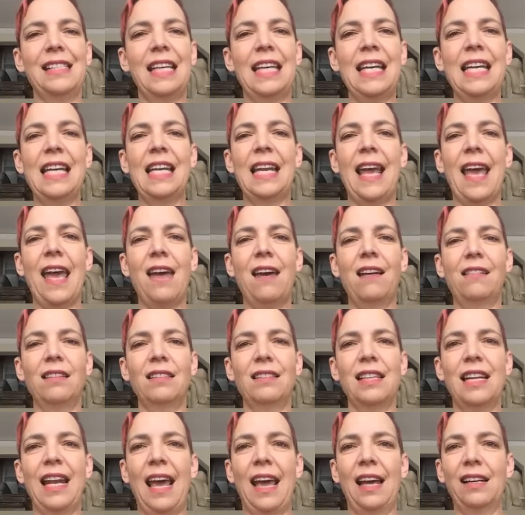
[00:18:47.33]
inhales
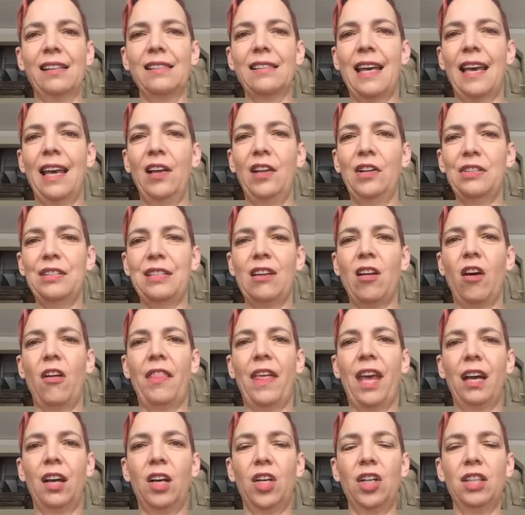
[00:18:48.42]
and exhales and all
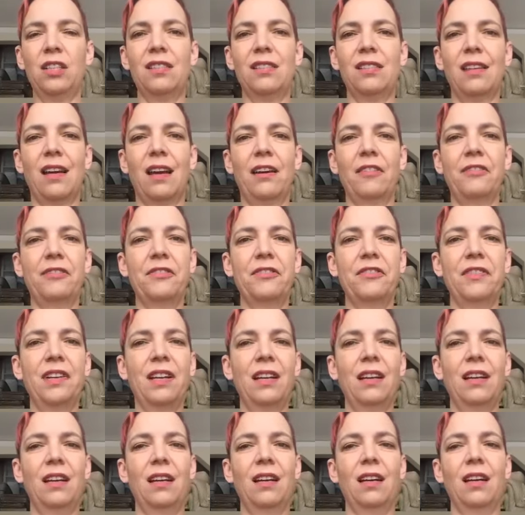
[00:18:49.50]
that good stuff.
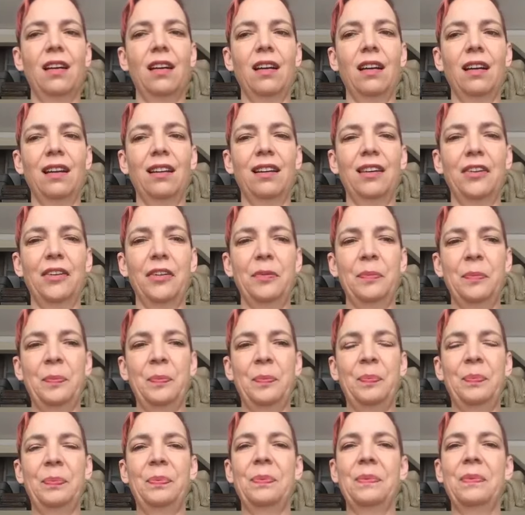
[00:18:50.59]
Um,
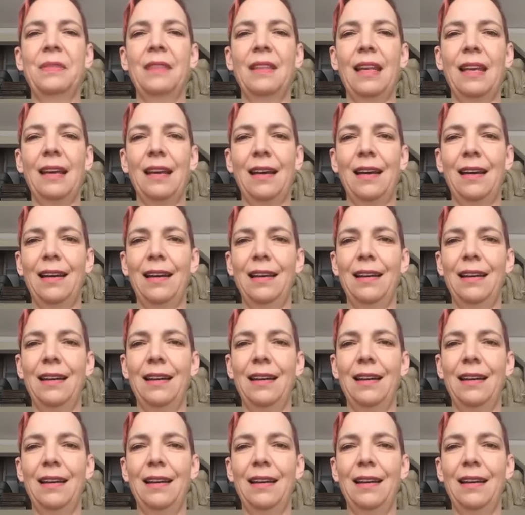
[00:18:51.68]
yeah.